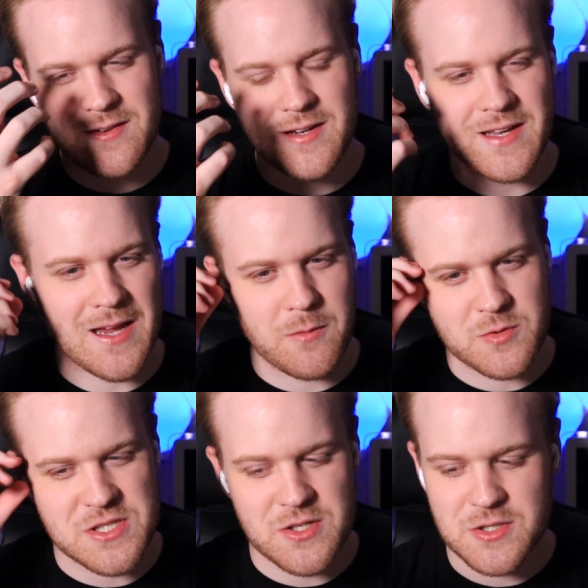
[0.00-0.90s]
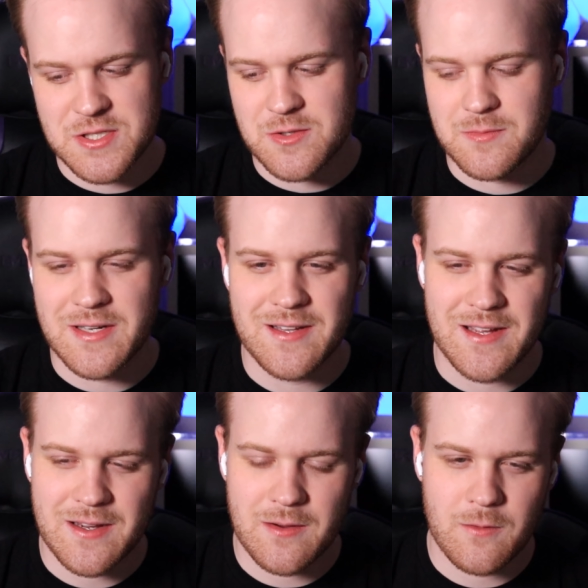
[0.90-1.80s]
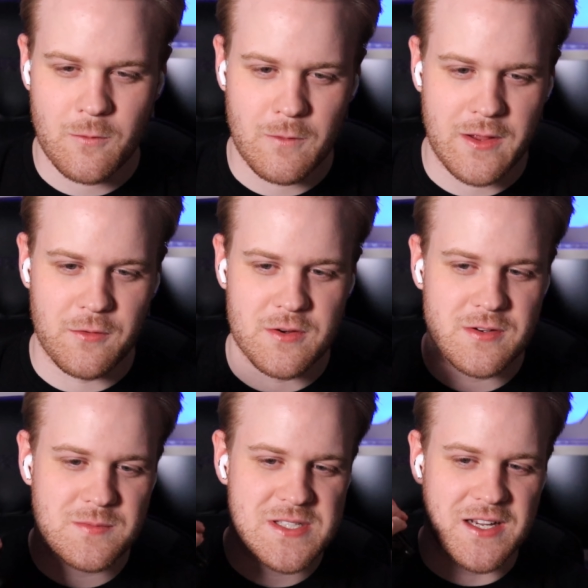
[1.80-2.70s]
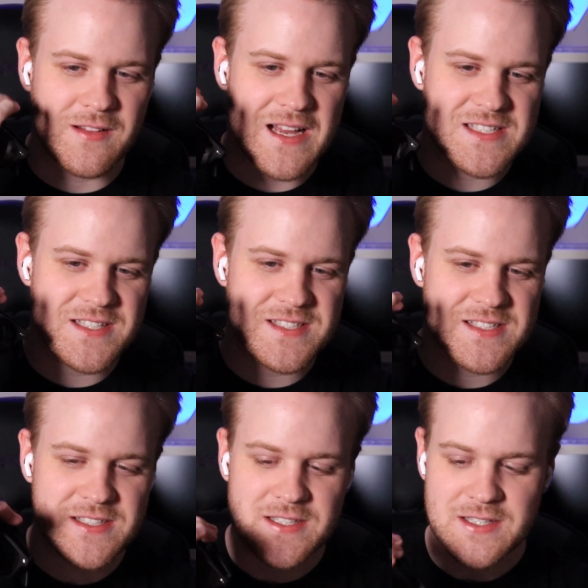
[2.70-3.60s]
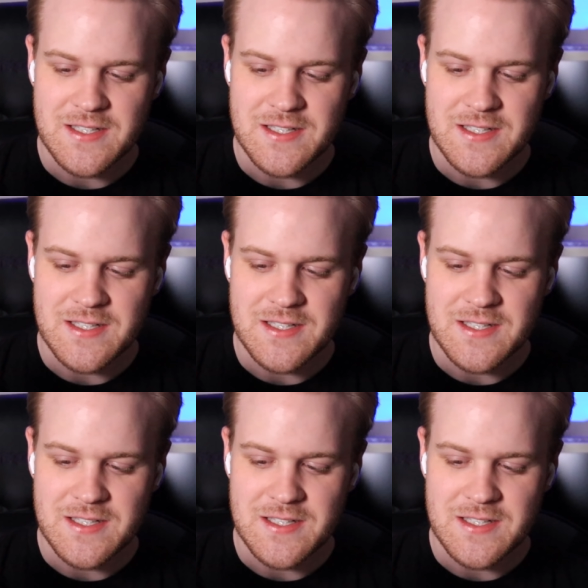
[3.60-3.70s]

a camera just just on my like regular sunglasses, mm-hmm.